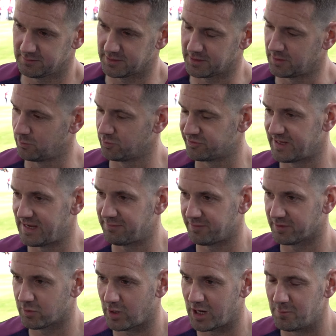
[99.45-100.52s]
you know, was there
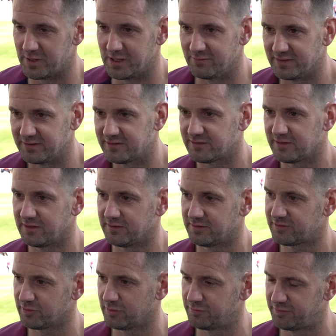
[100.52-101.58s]
for quite a bit of his, his
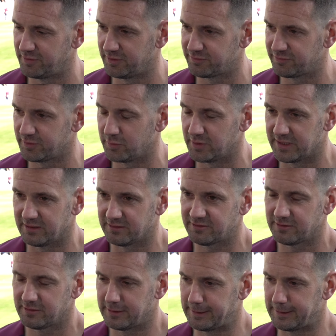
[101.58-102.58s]
sort of first few years.